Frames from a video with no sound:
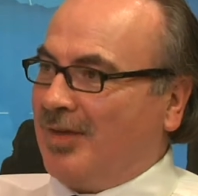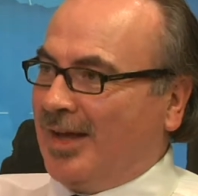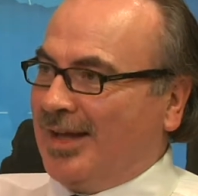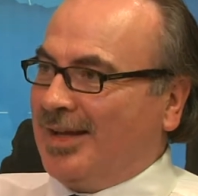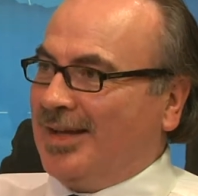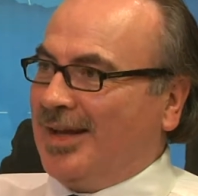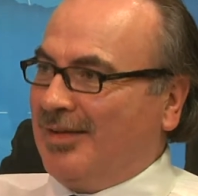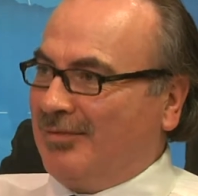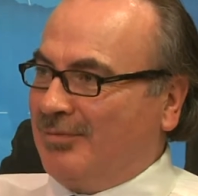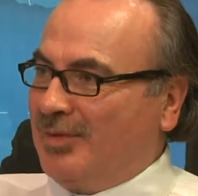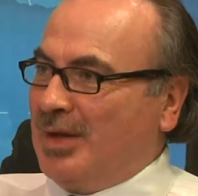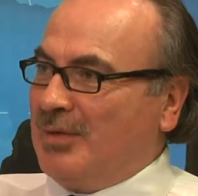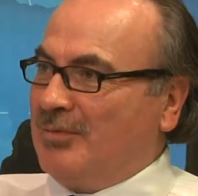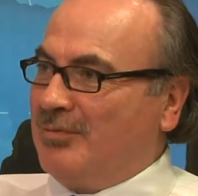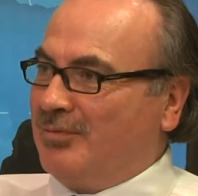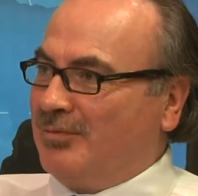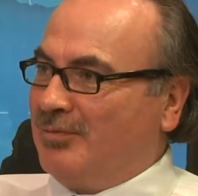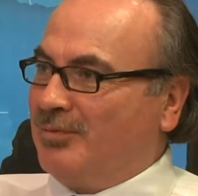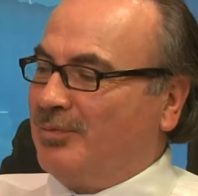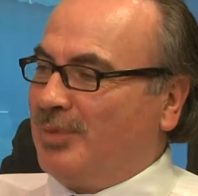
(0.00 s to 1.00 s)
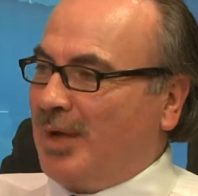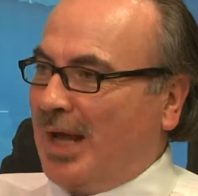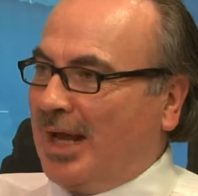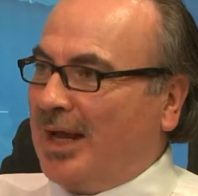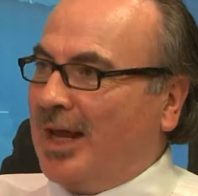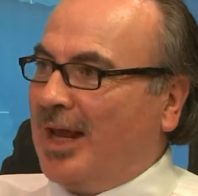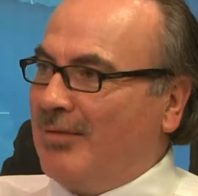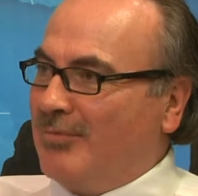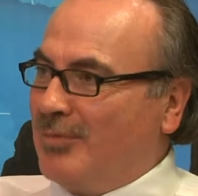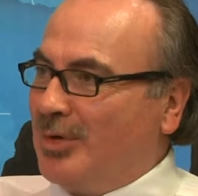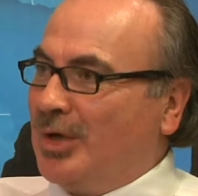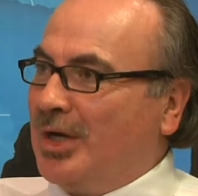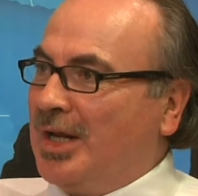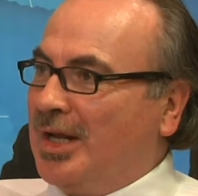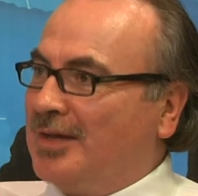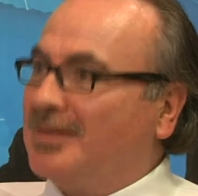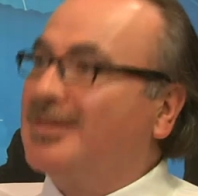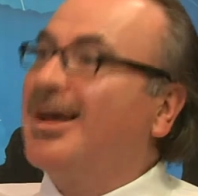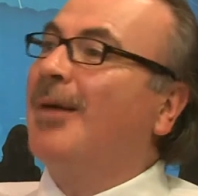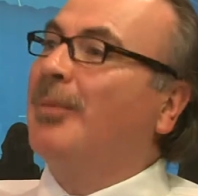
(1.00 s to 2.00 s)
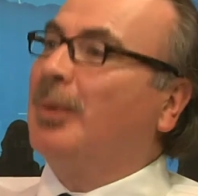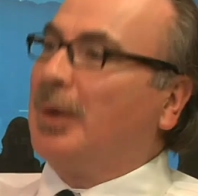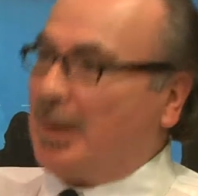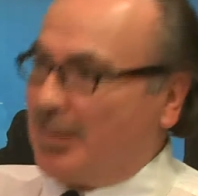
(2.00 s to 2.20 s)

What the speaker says: and have been packing money on top of